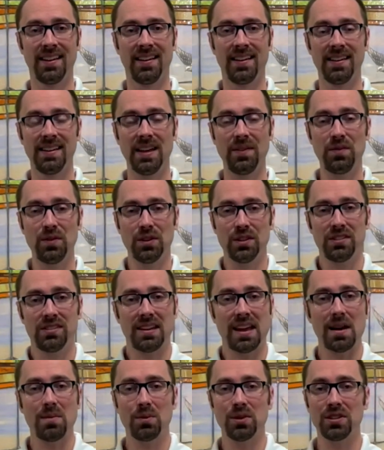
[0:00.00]
If you
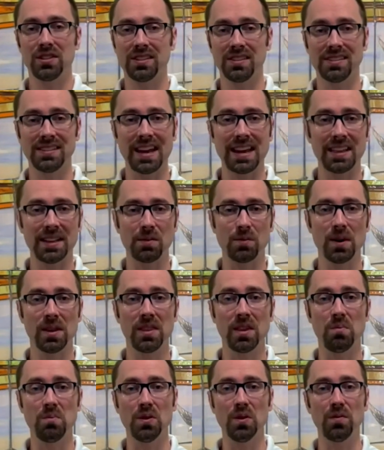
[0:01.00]
establish this daily
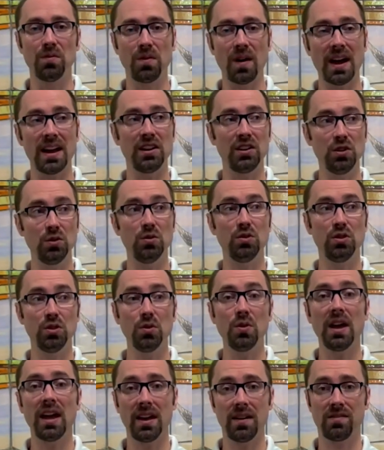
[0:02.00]
rhythm, you'll find you do
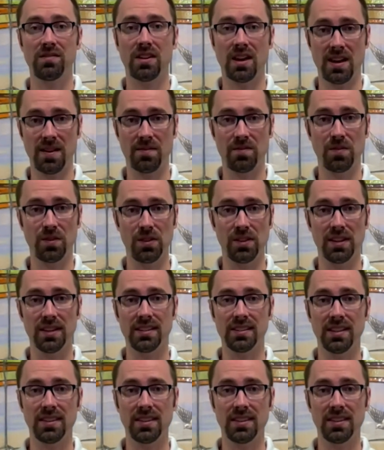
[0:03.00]
have time for this,